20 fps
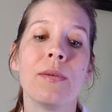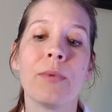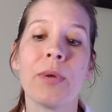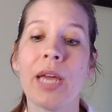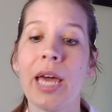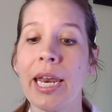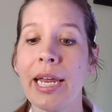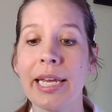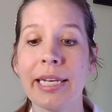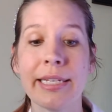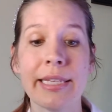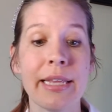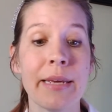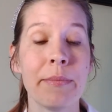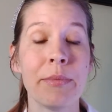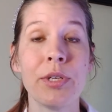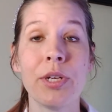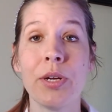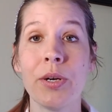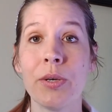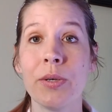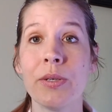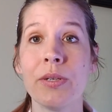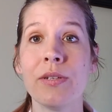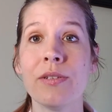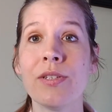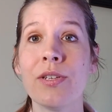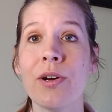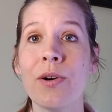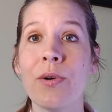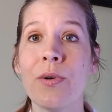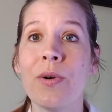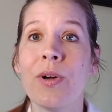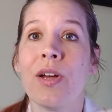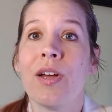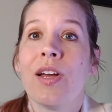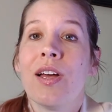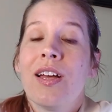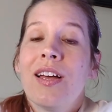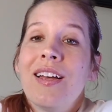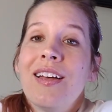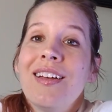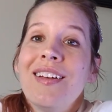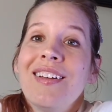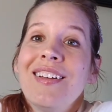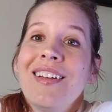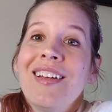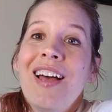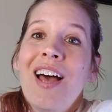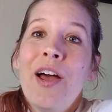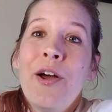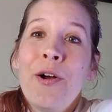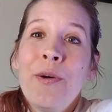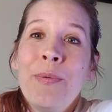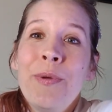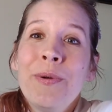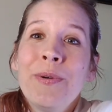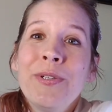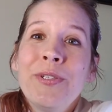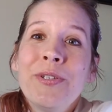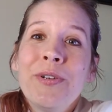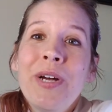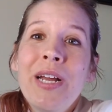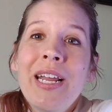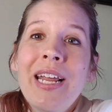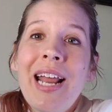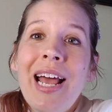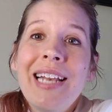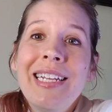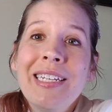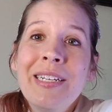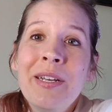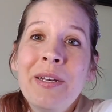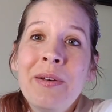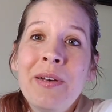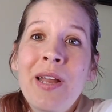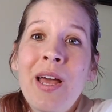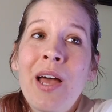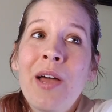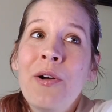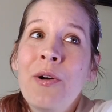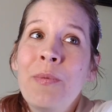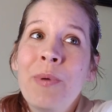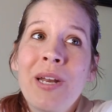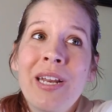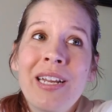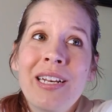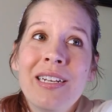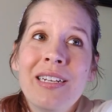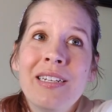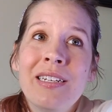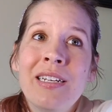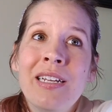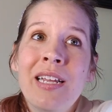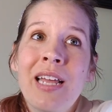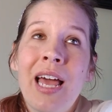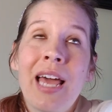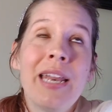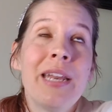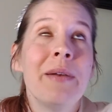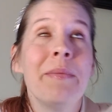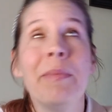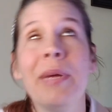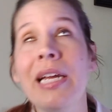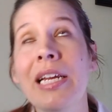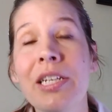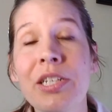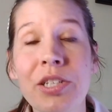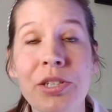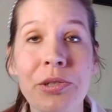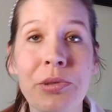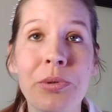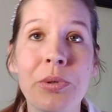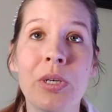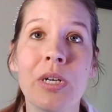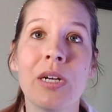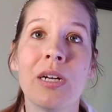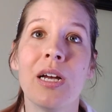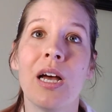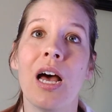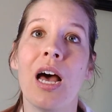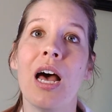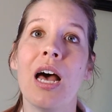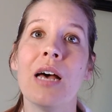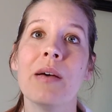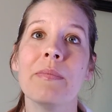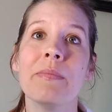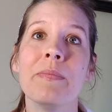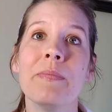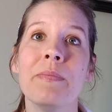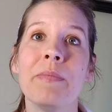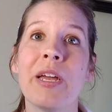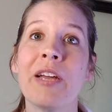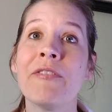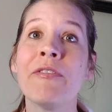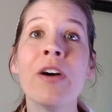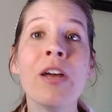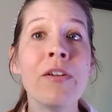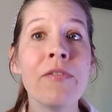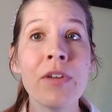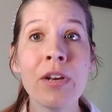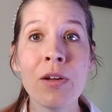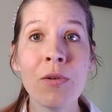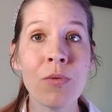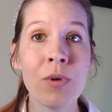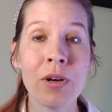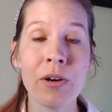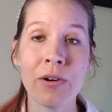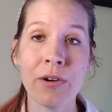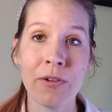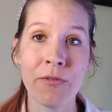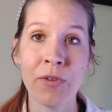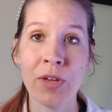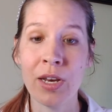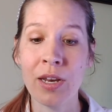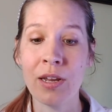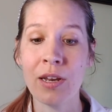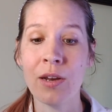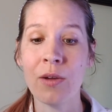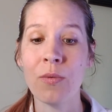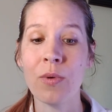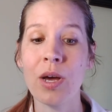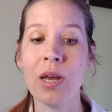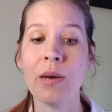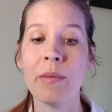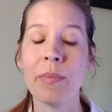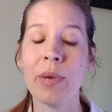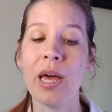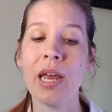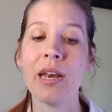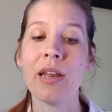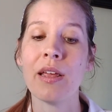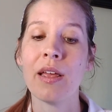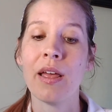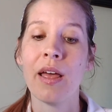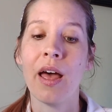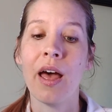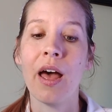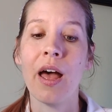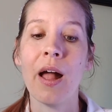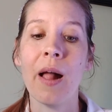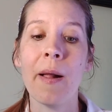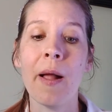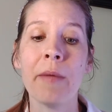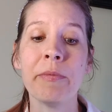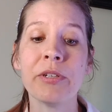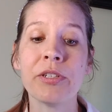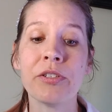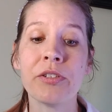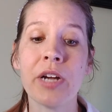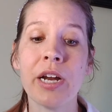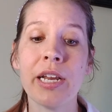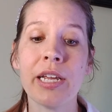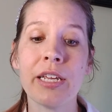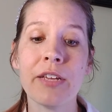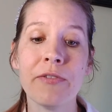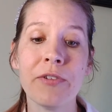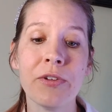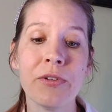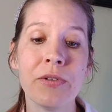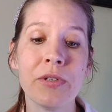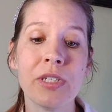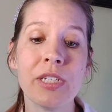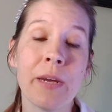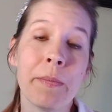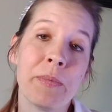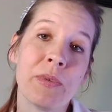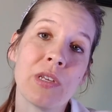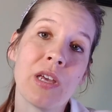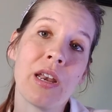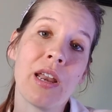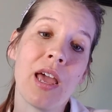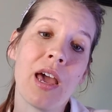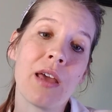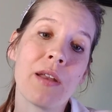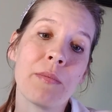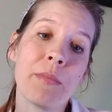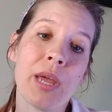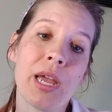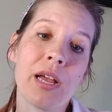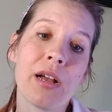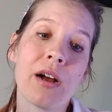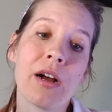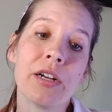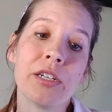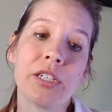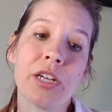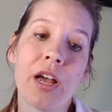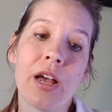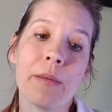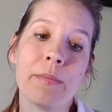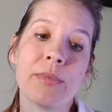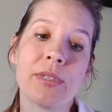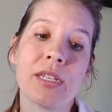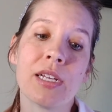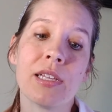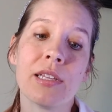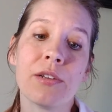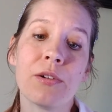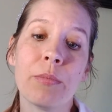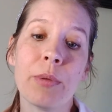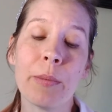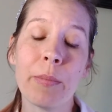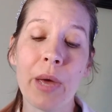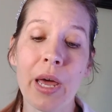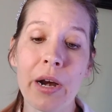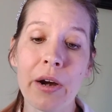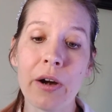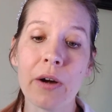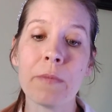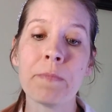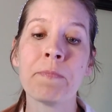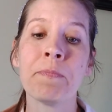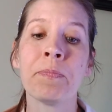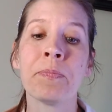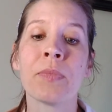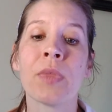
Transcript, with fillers: we got to get to them too. So I hope you enjoyed it. I didn't, I hope I didn't, I didn't mean to um, make fun of anyone or offend anyone, but uh, I'm just trying to give you tips on how to make our jobs a little bit better